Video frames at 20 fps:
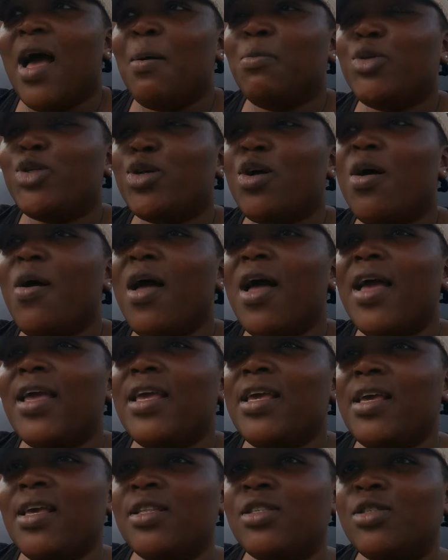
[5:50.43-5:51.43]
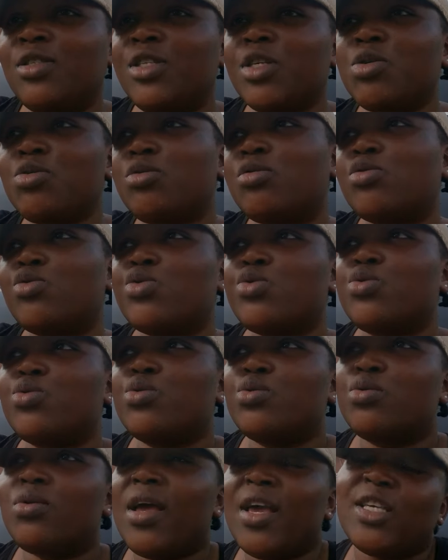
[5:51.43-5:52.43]
I'm sure it's due
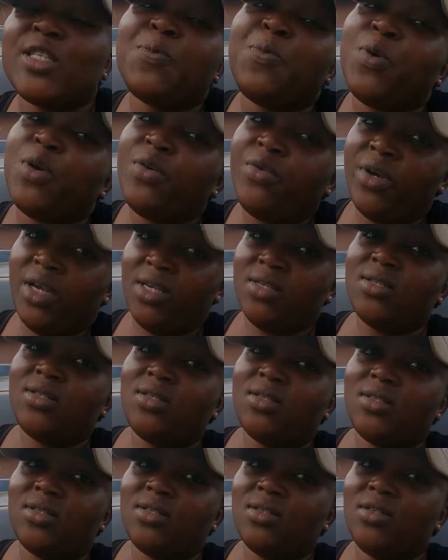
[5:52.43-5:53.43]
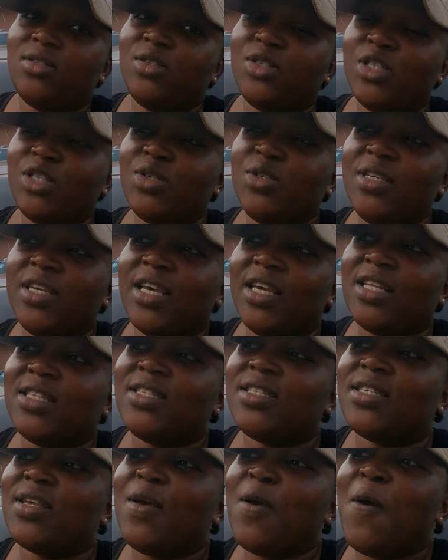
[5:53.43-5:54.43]
to experience. Experience. Due okay. get.
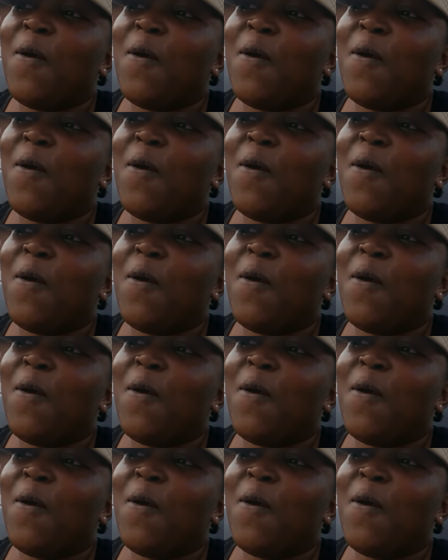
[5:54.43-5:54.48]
